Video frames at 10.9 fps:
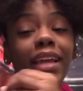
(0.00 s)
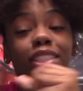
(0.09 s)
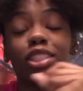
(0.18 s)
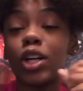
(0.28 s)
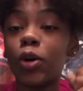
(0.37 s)

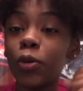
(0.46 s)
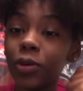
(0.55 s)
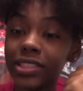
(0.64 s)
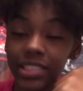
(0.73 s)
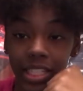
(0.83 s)
so who
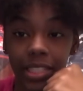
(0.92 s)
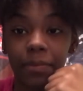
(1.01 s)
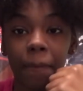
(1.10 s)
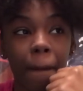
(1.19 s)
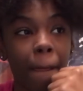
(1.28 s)
is he?
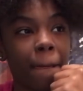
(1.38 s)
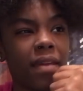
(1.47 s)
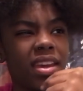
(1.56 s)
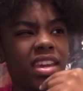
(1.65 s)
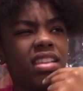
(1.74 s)

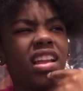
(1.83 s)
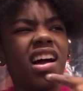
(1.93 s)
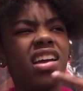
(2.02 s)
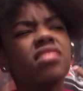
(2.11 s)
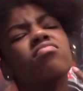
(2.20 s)
He like,